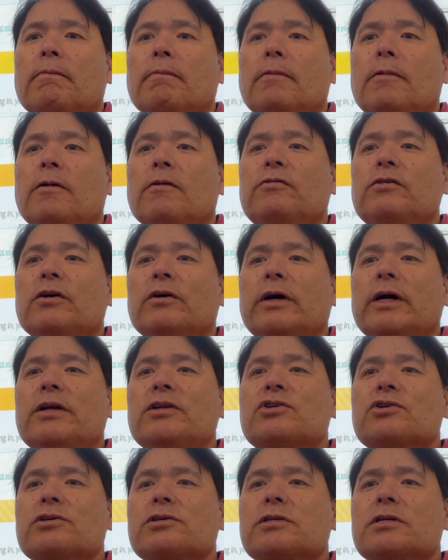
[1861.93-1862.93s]
if you're
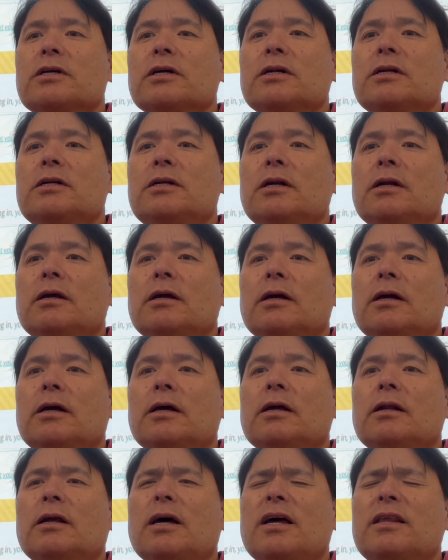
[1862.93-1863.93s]
interested
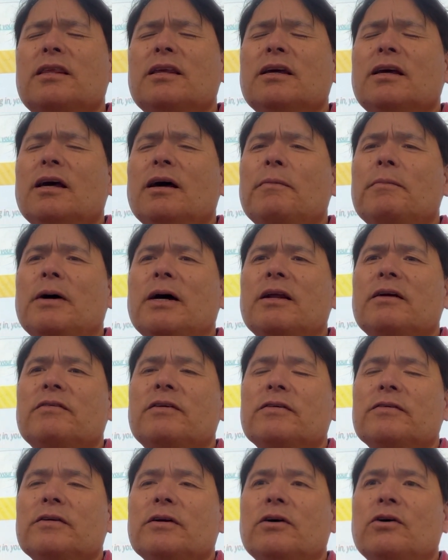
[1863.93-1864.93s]
in, I think I might have
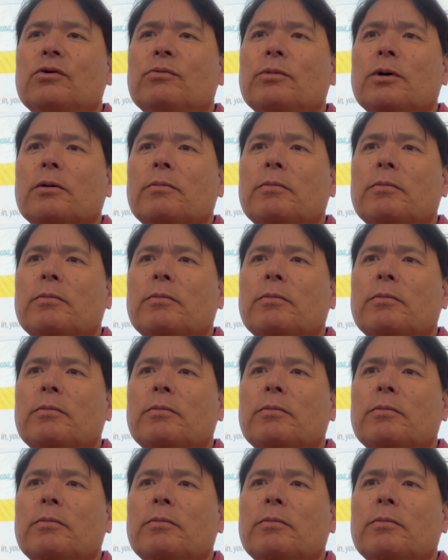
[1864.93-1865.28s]
given a homework